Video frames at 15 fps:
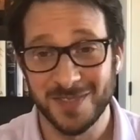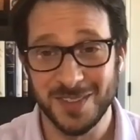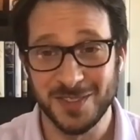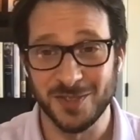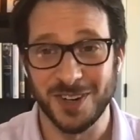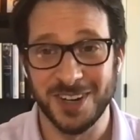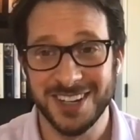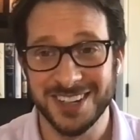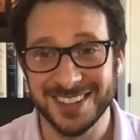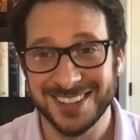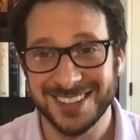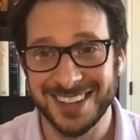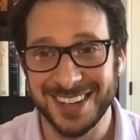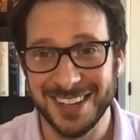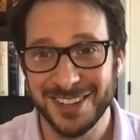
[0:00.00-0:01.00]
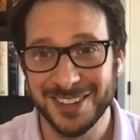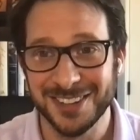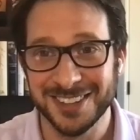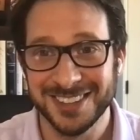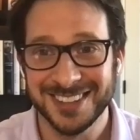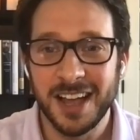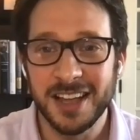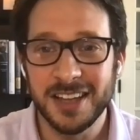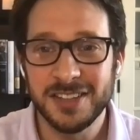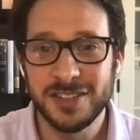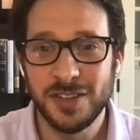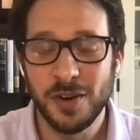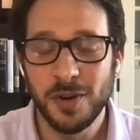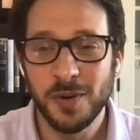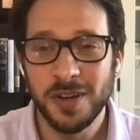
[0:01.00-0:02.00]
That's great. Thank you.
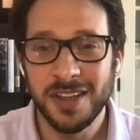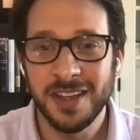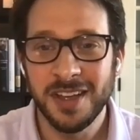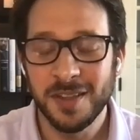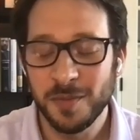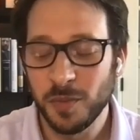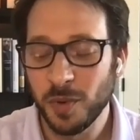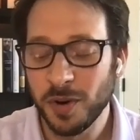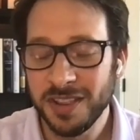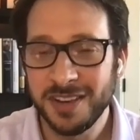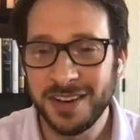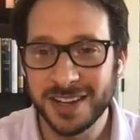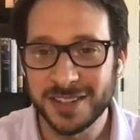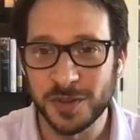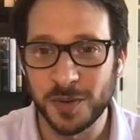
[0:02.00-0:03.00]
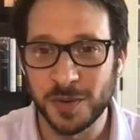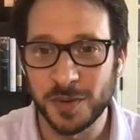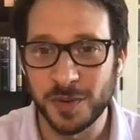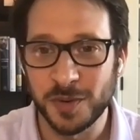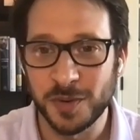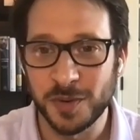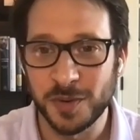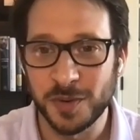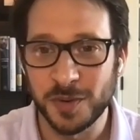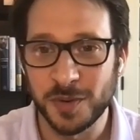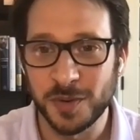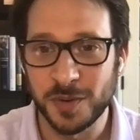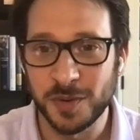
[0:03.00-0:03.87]
So one of the next questions that we